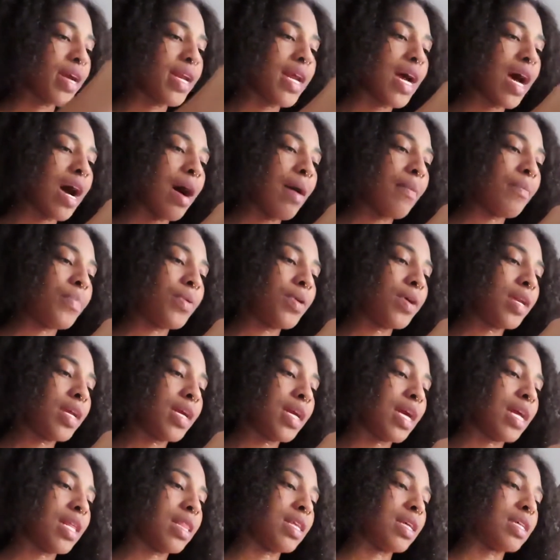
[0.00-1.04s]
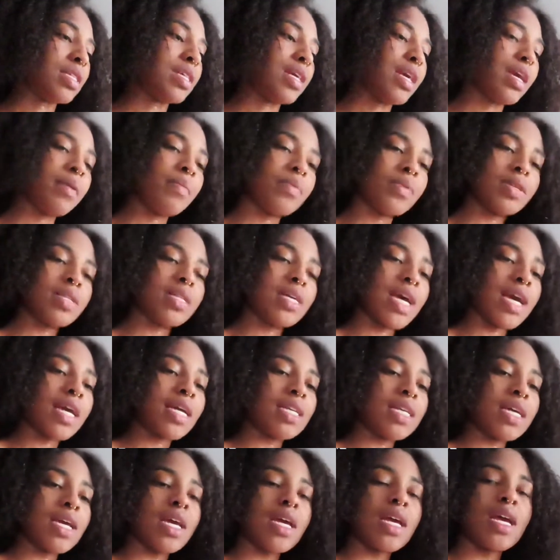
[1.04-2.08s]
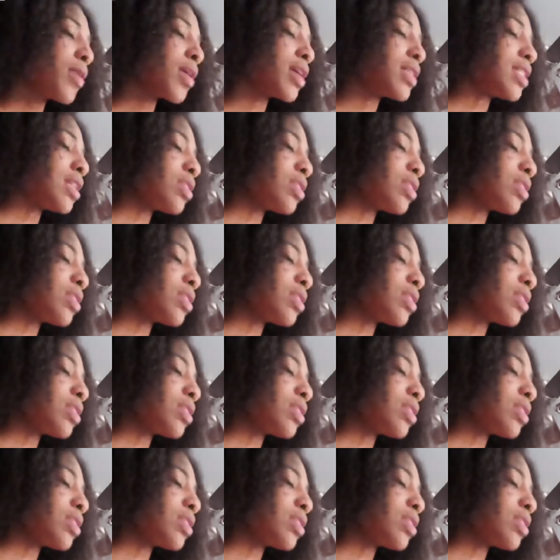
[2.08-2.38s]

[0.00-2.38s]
now I'm putting in this heat protectant because